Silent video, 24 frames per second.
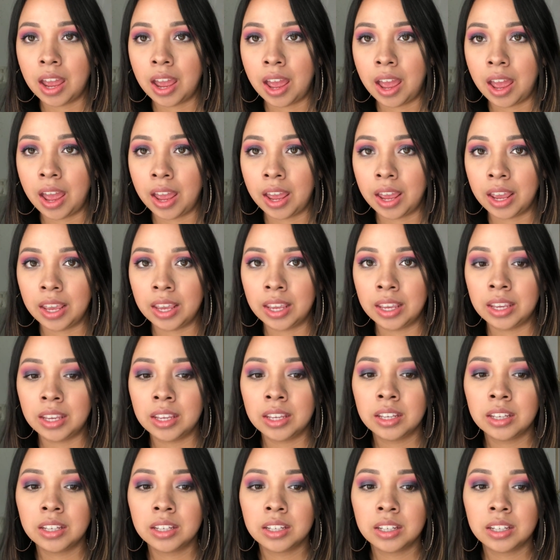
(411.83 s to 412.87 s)
I
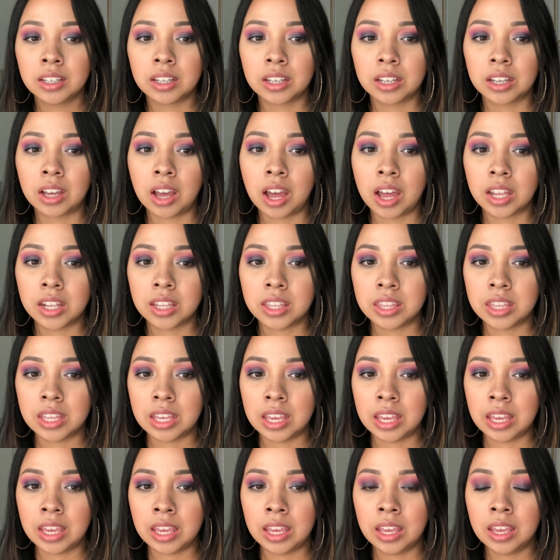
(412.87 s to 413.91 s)
got
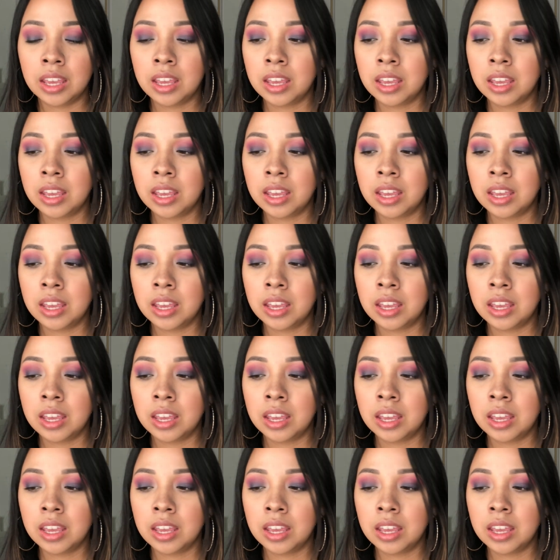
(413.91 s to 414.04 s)
the